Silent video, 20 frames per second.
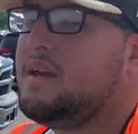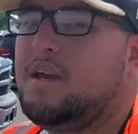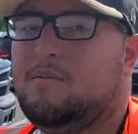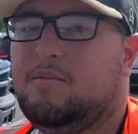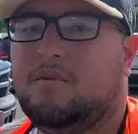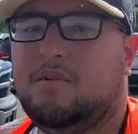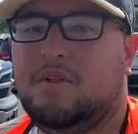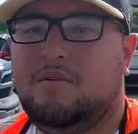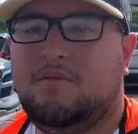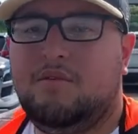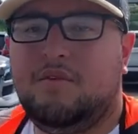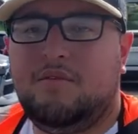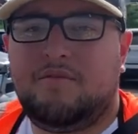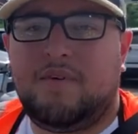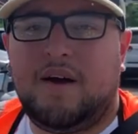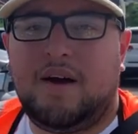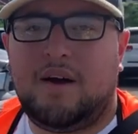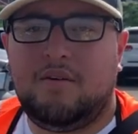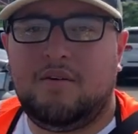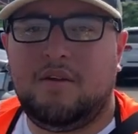can't believe we
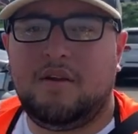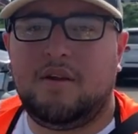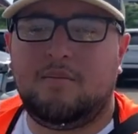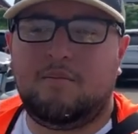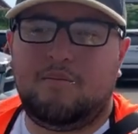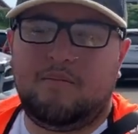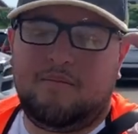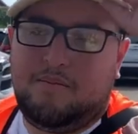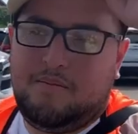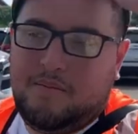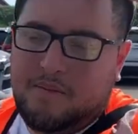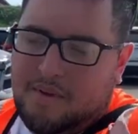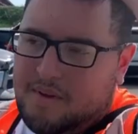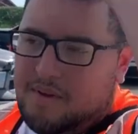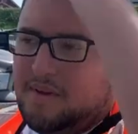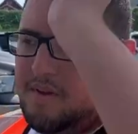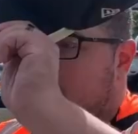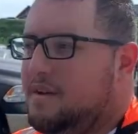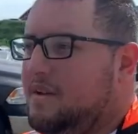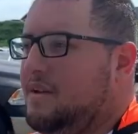found an,
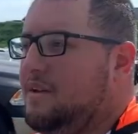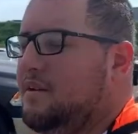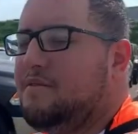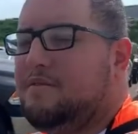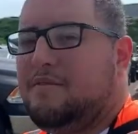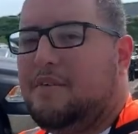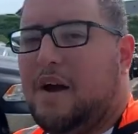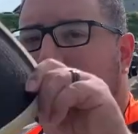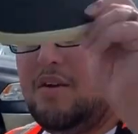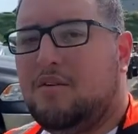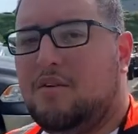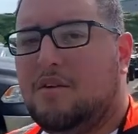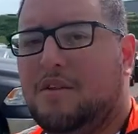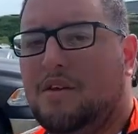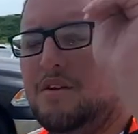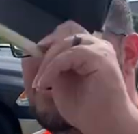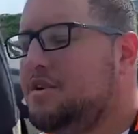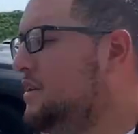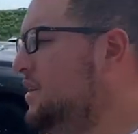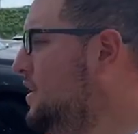a final
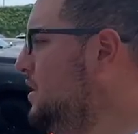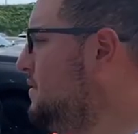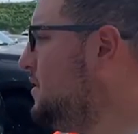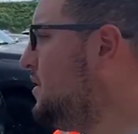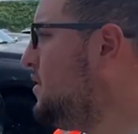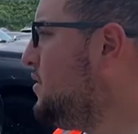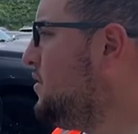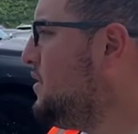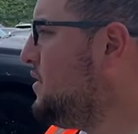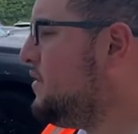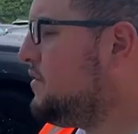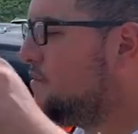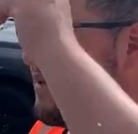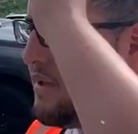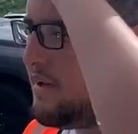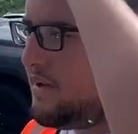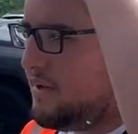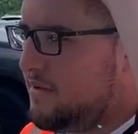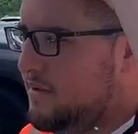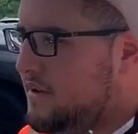edition Evo in this
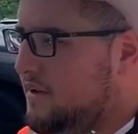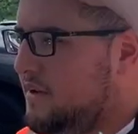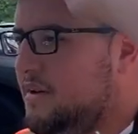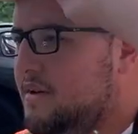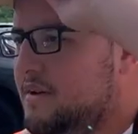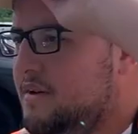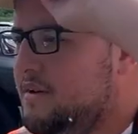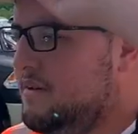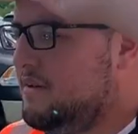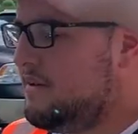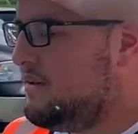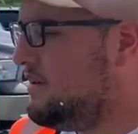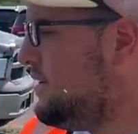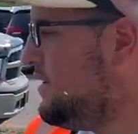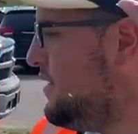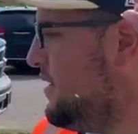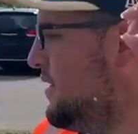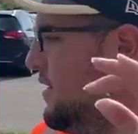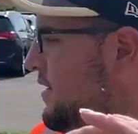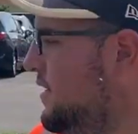place. And uh,
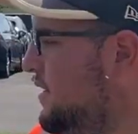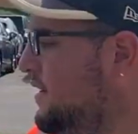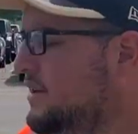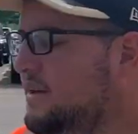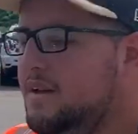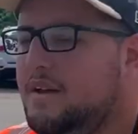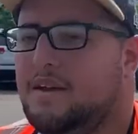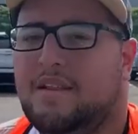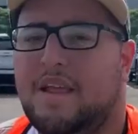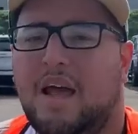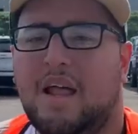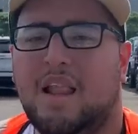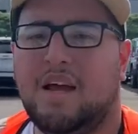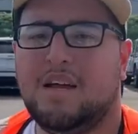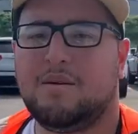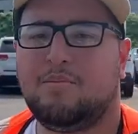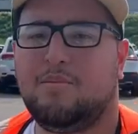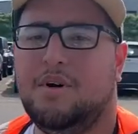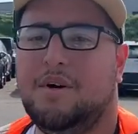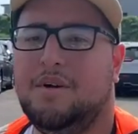hit that
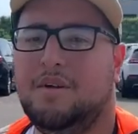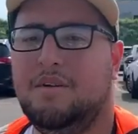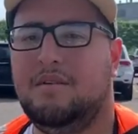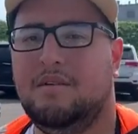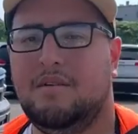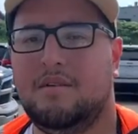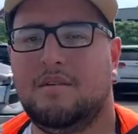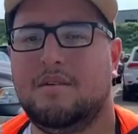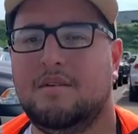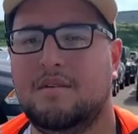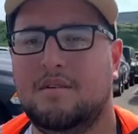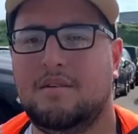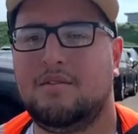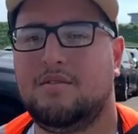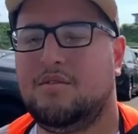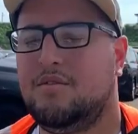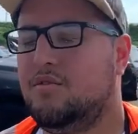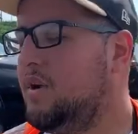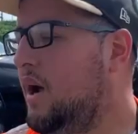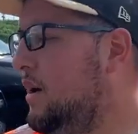like button.
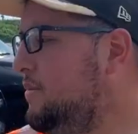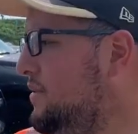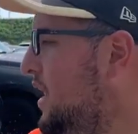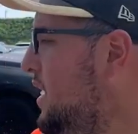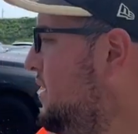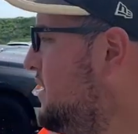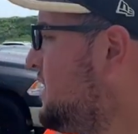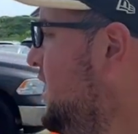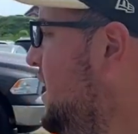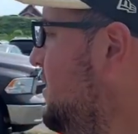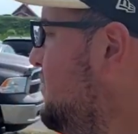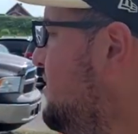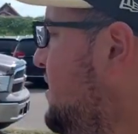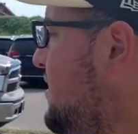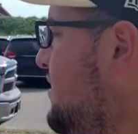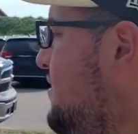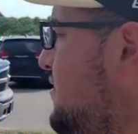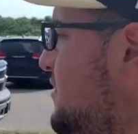Drop down comment. Let